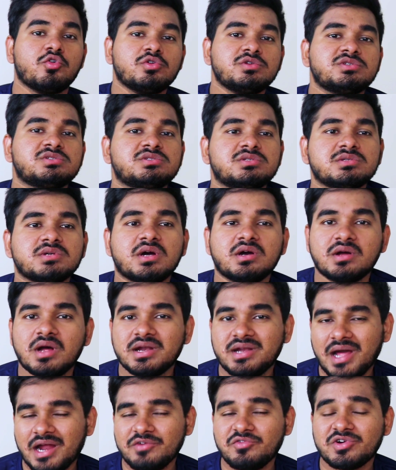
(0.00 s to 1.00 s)
course, uh,
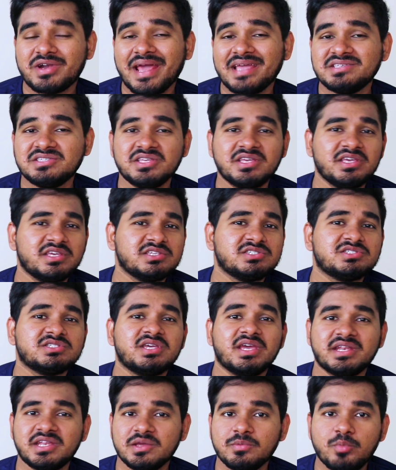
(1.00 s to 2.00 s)
advertising is
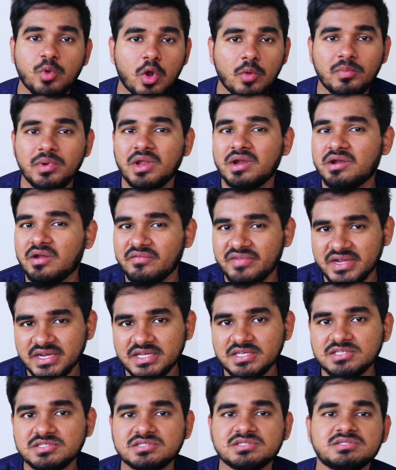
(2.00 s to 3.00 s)
getting popular
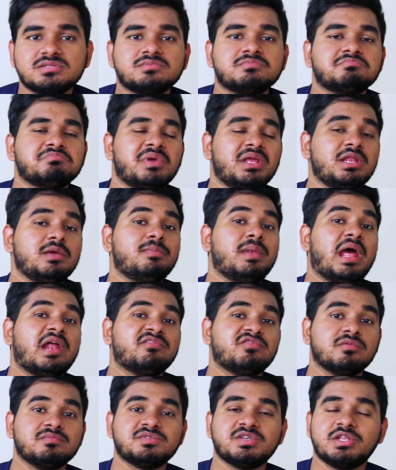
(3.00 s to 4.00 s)
nowadays. Many
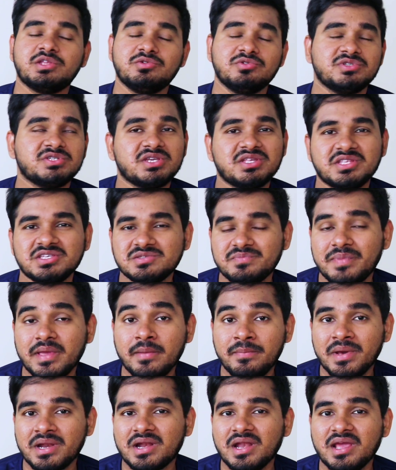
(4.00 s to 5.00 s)
platforms are using this pay
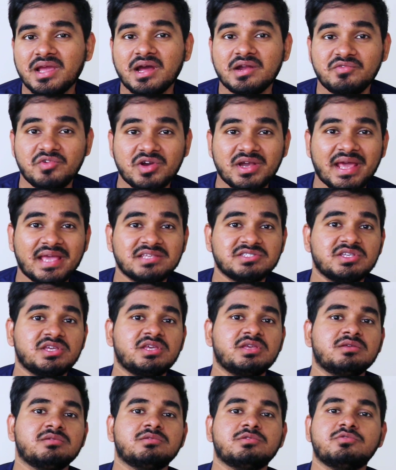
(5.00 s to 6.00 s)
per click
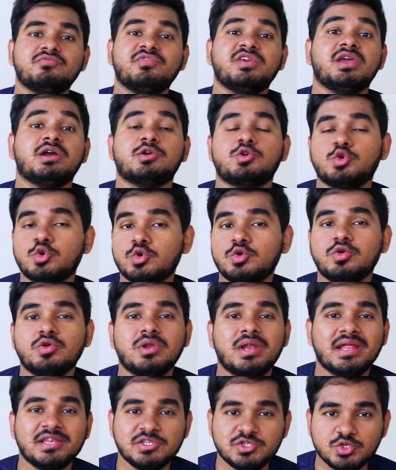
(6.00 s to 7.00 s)
advertising via
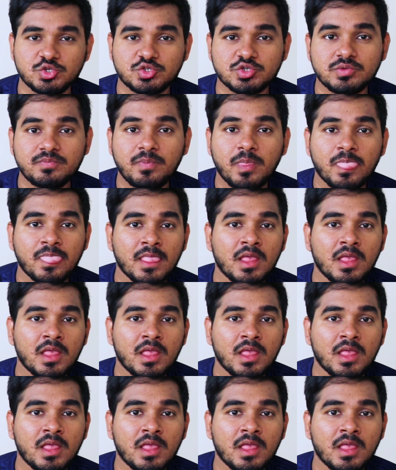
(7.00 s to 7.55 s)
Google and YouTube.